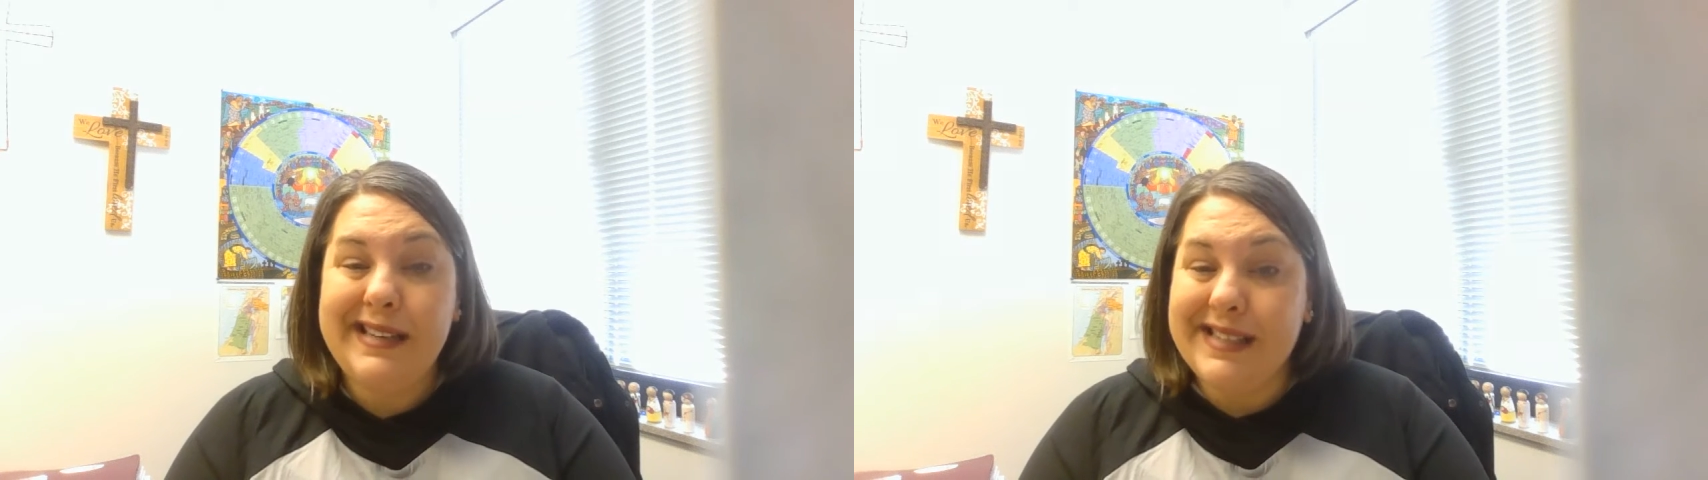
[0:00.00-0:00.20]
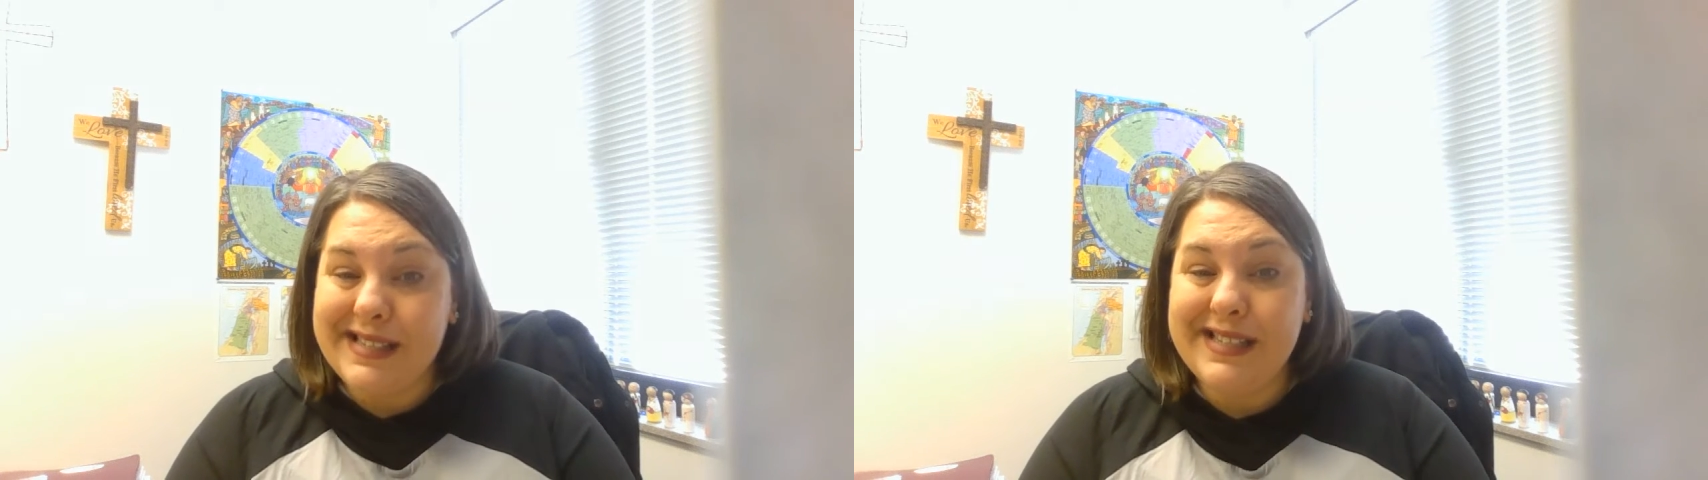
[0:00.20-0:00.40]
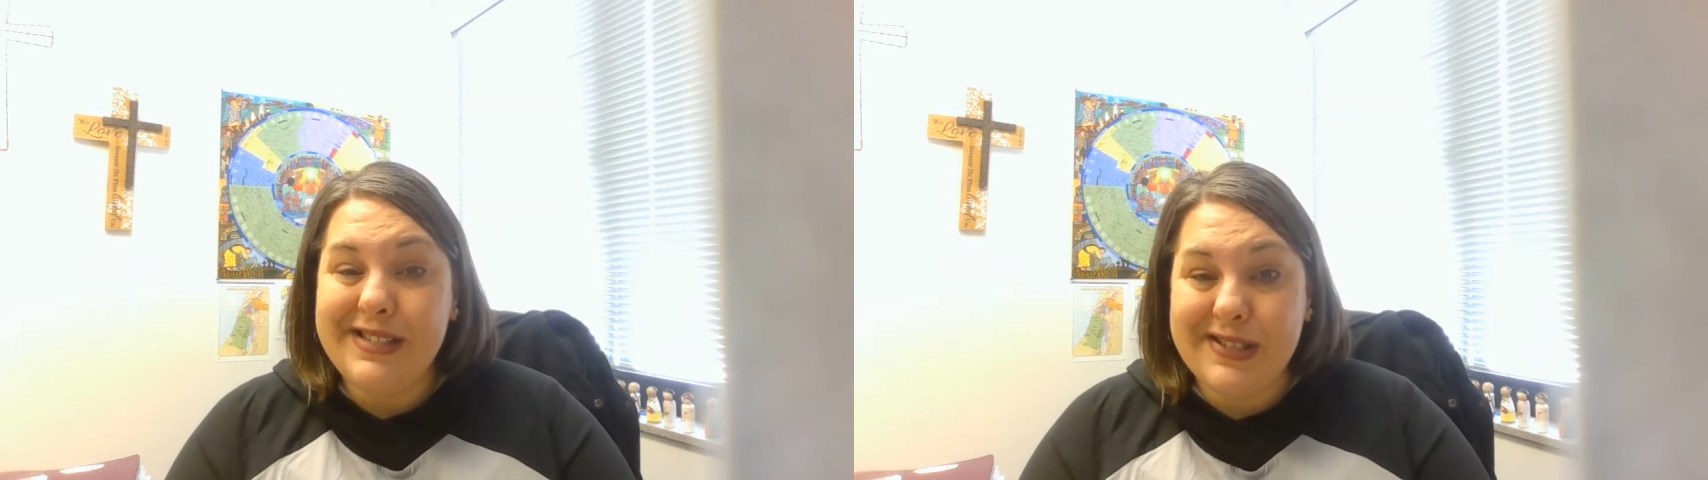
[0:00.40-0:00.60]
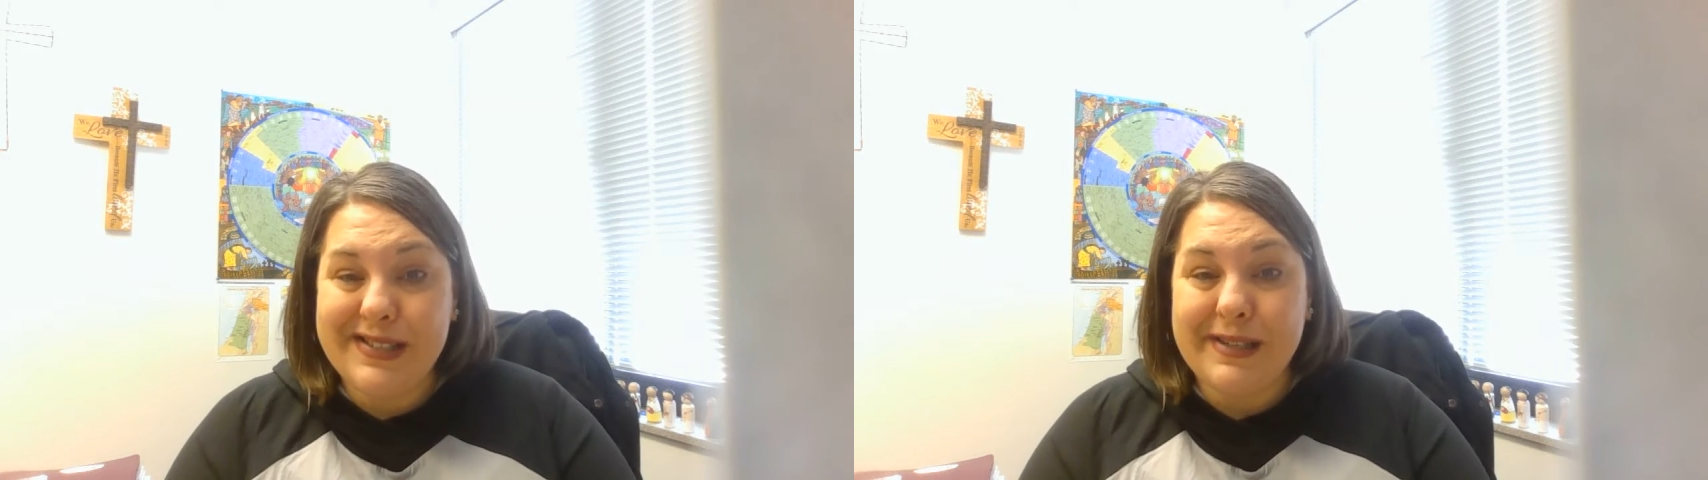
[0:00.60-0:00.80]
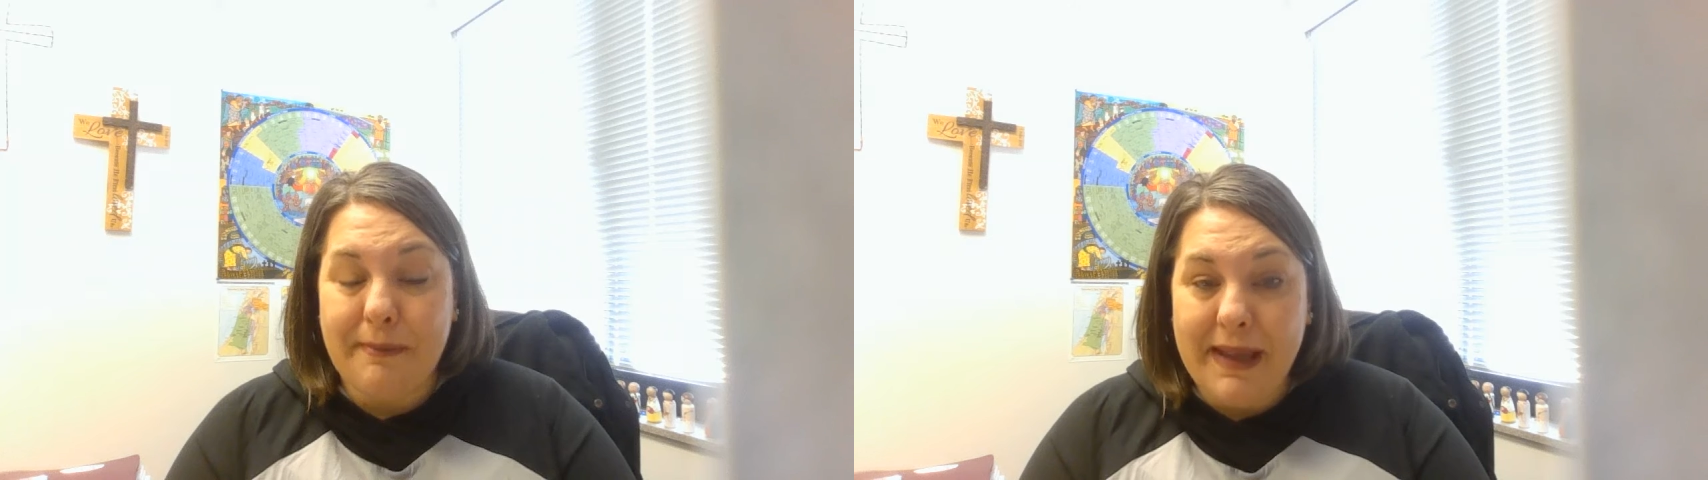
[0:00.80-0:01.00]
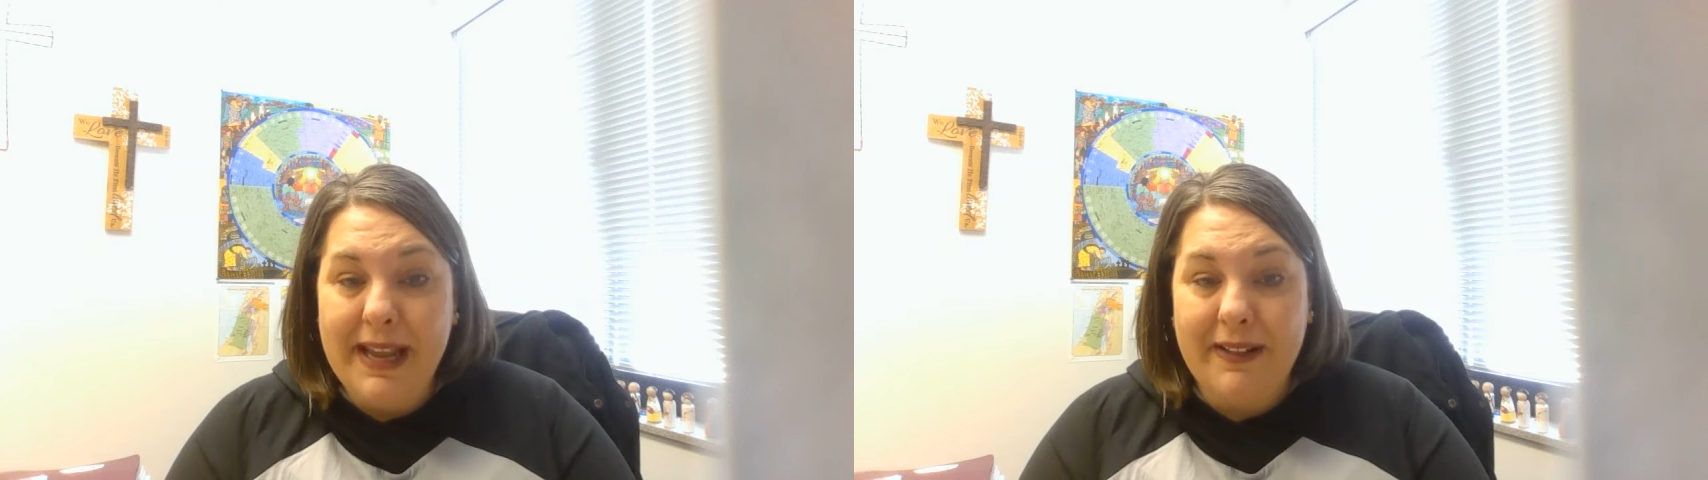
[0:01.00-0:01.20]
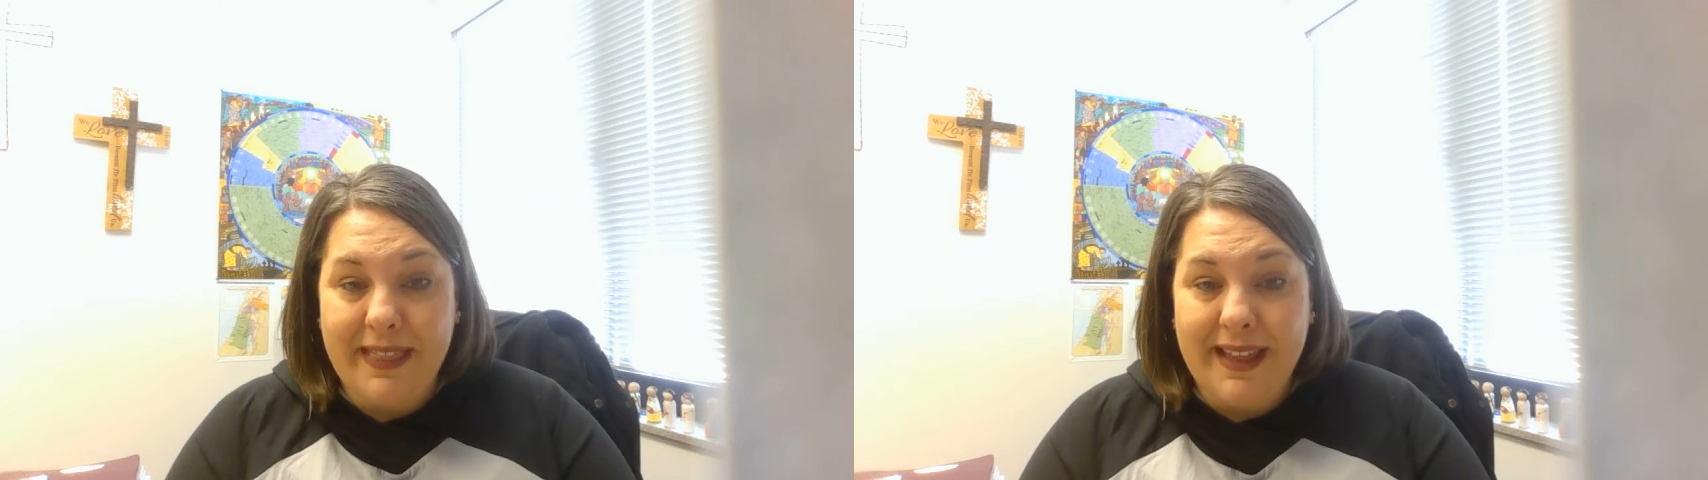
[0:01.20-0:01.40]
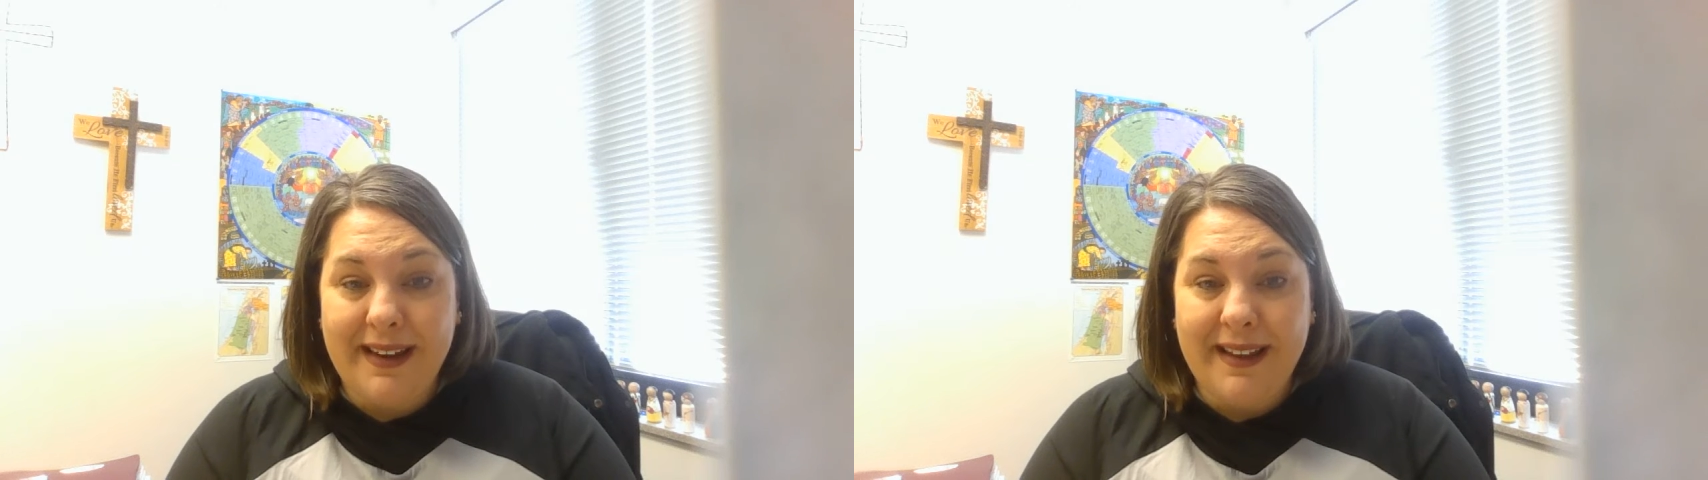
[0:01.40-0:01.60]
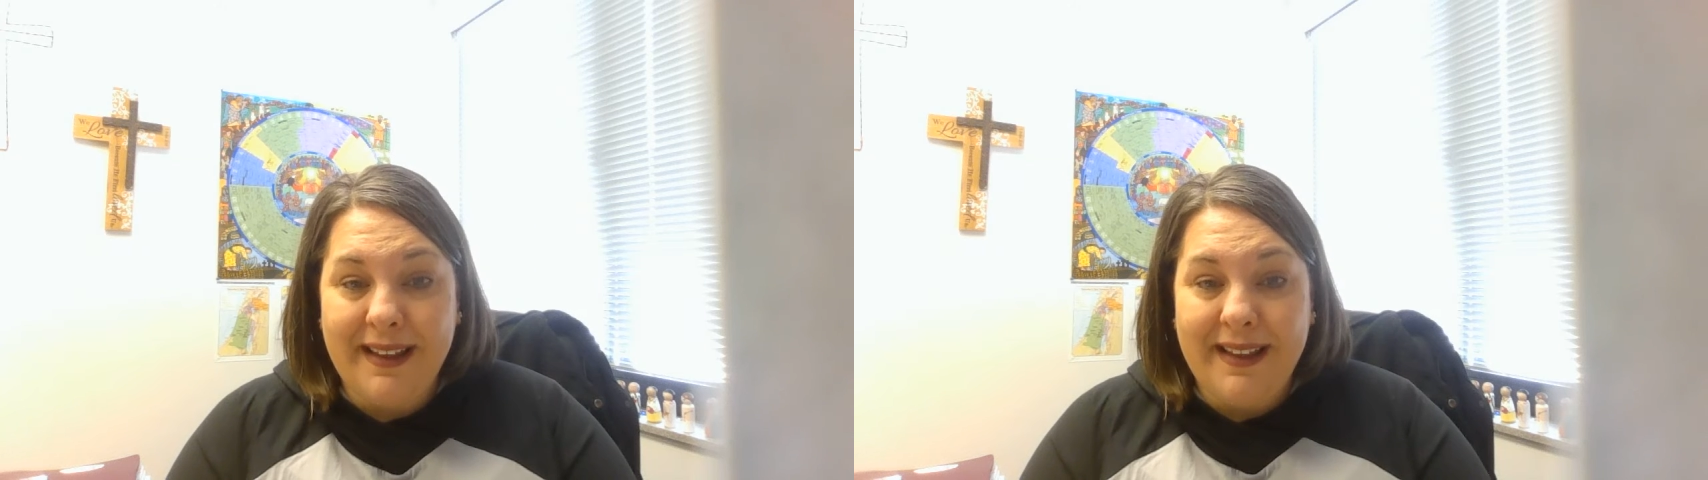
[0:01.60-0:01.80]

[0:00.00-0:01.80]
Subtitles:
decision to make then.